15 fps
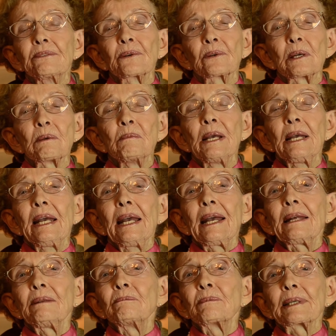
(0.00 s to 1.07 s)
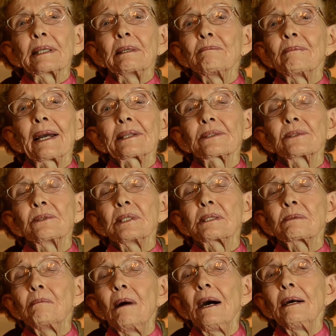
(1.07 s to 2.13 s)
for him, and bring him back to
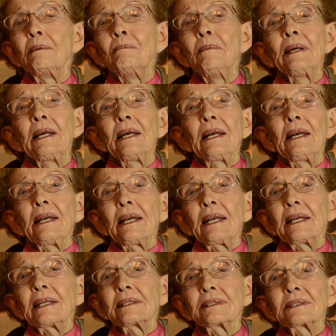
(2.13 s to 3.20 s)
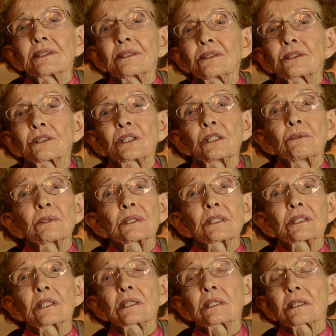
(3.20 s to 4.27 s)
his mom. And she
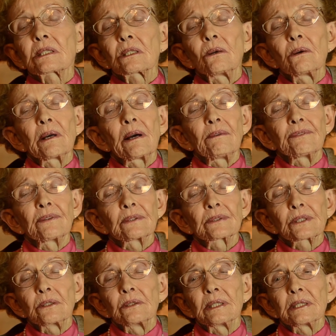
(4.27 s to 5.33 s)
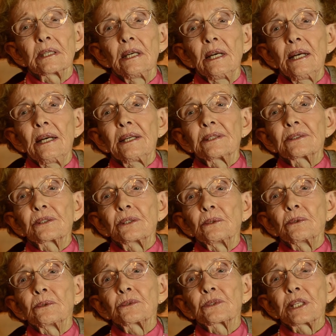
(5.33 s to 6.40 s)
was just so helpful
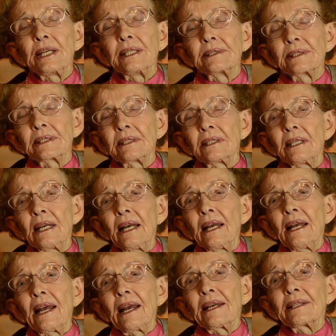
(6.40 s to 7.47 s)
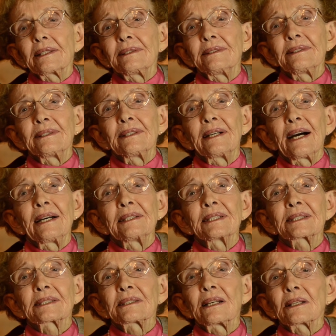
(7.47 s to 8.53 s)
to Chanda. And I
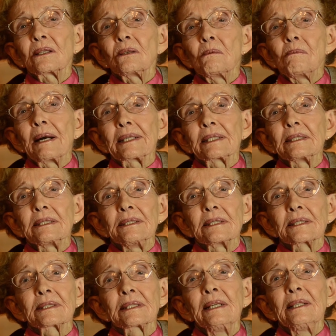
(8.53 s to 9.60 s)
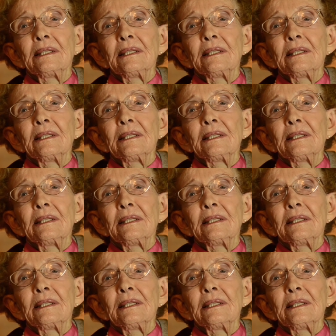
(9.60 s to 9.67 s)
just thought, oh my goodness,